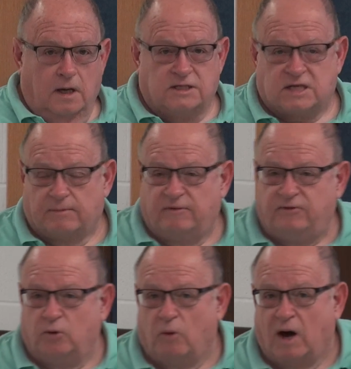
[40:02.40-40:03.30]
And some of
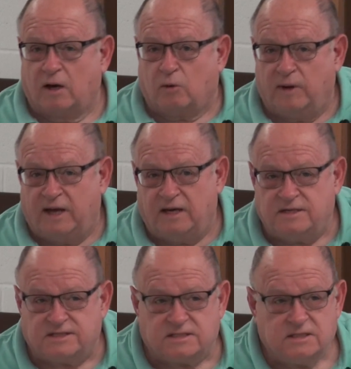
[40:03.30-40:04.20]
you want
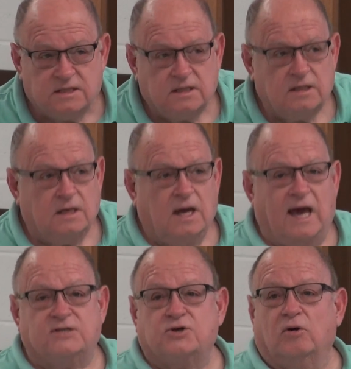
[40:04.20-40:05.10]
queens
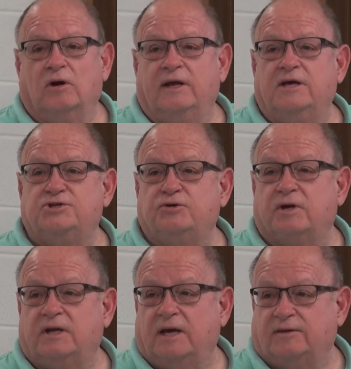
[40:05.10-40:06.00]
as early as you
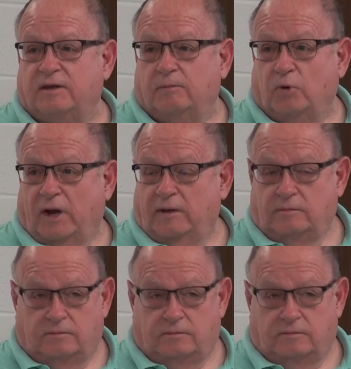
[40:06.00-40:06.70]
can get them, right?